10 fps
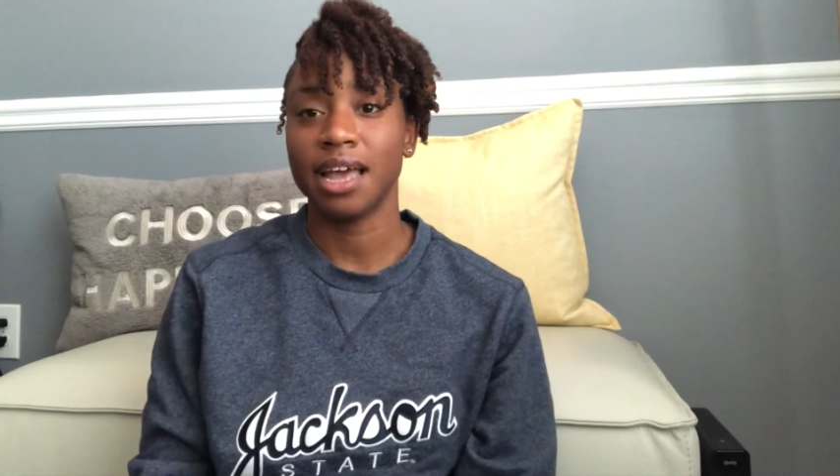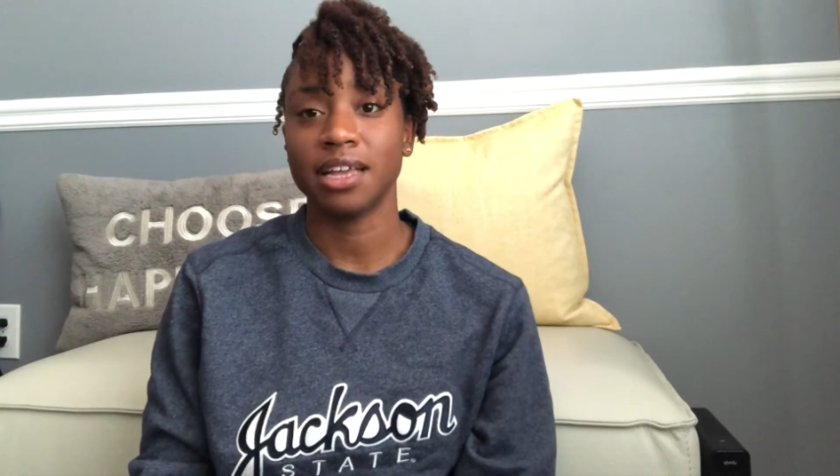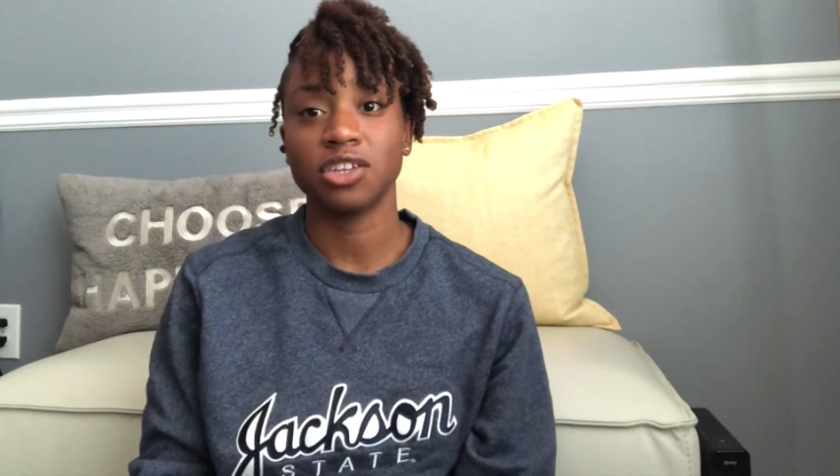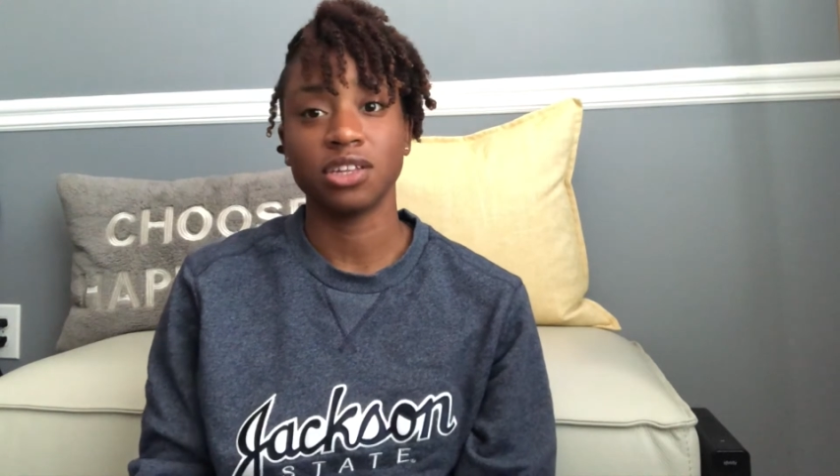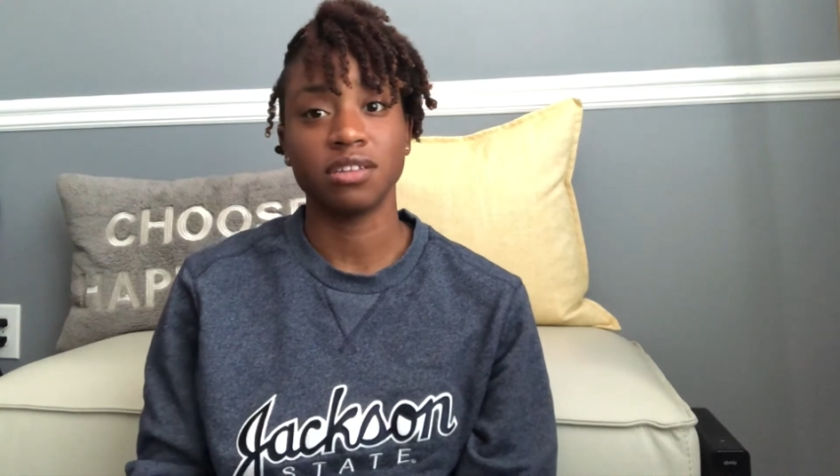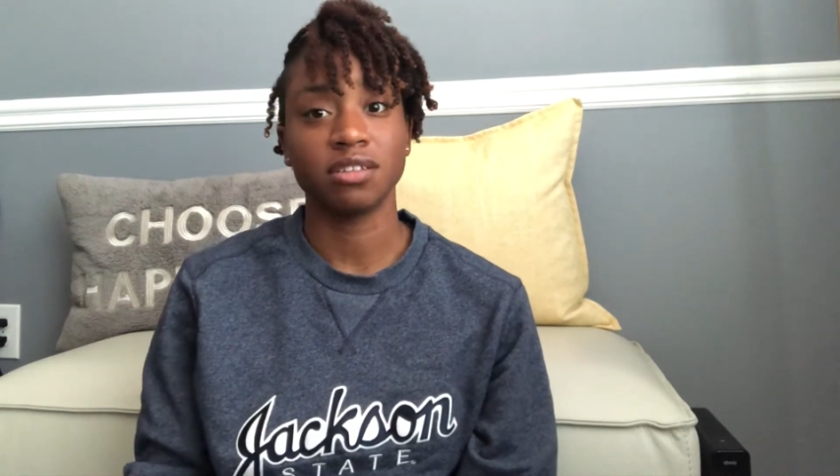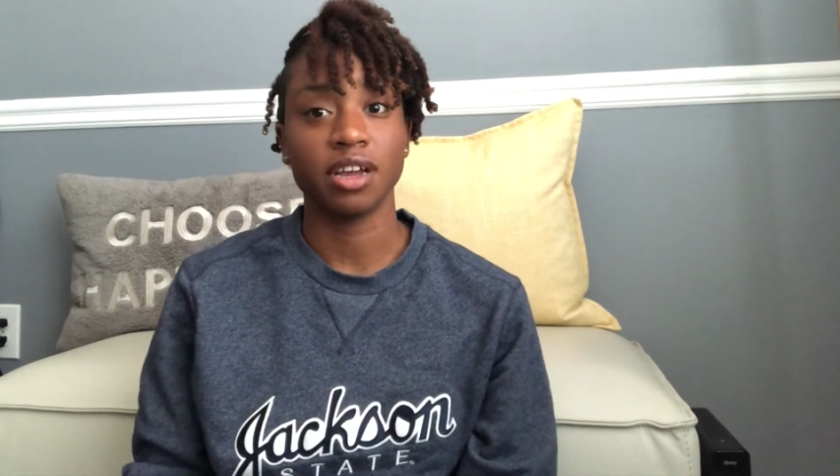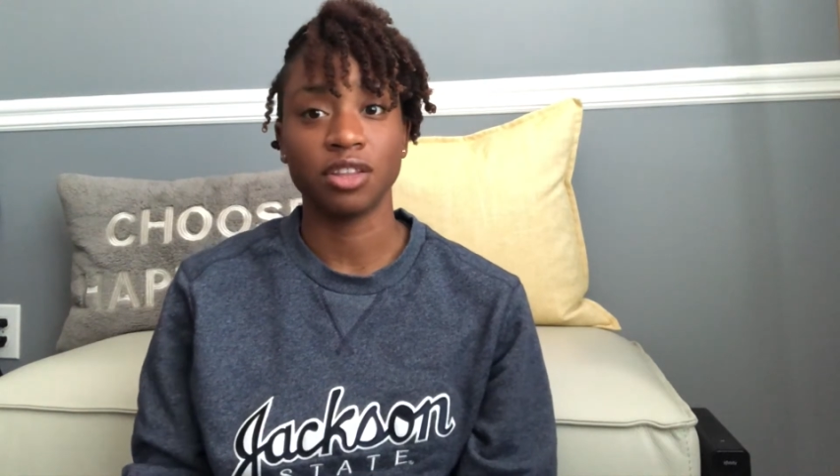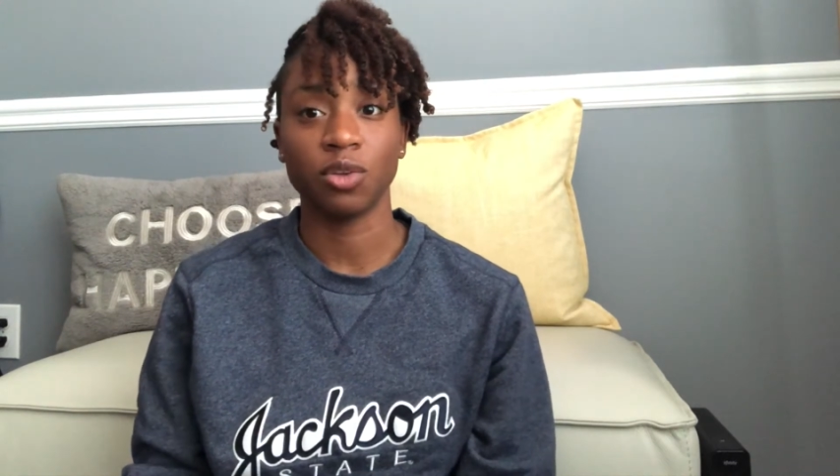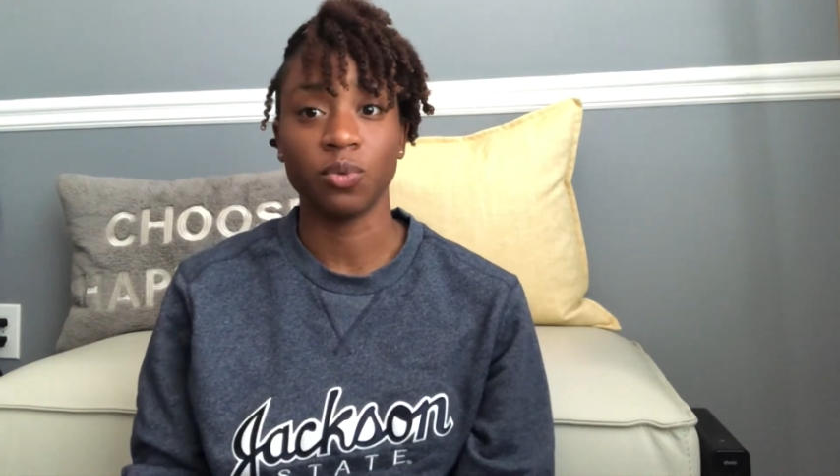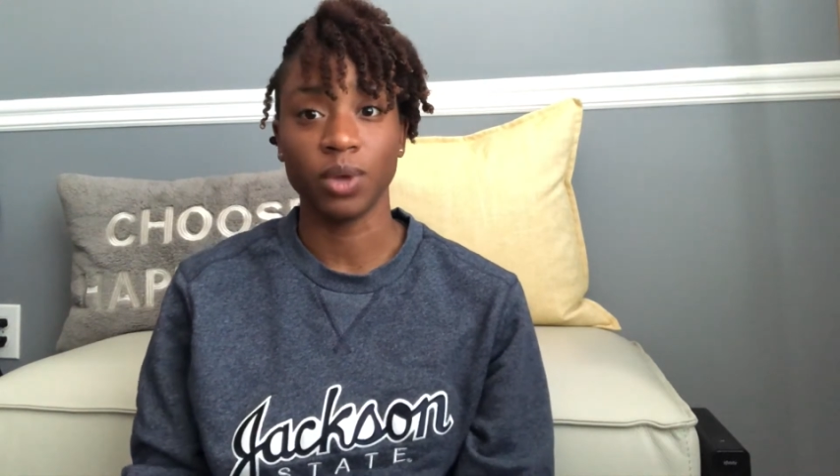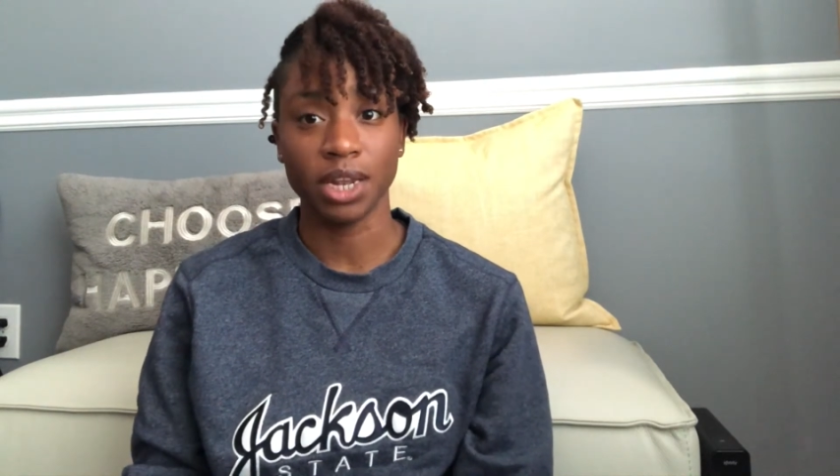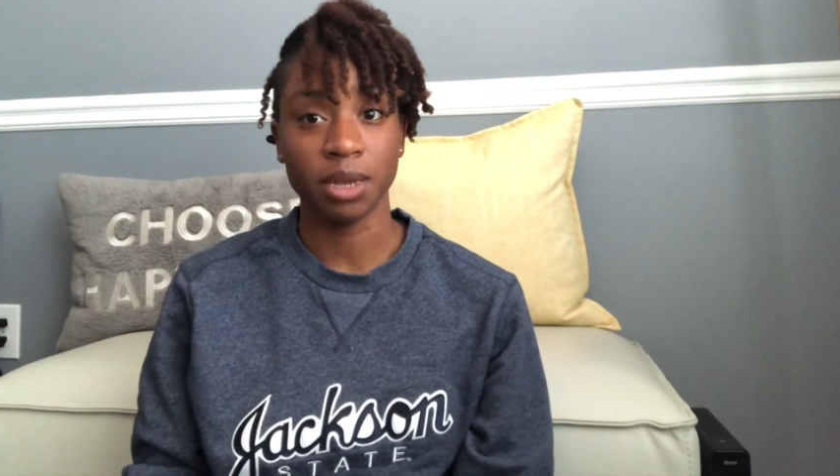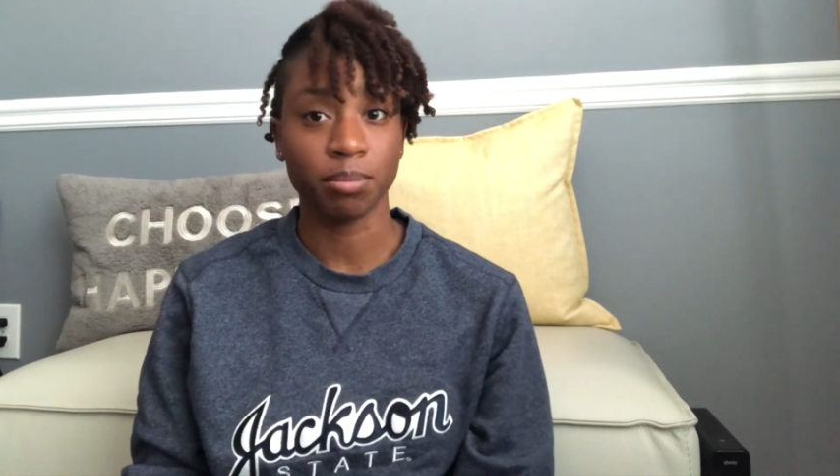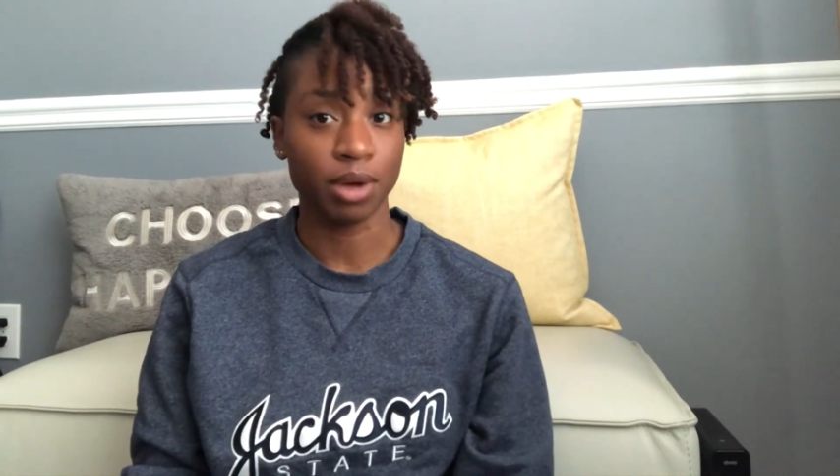actually start the weaning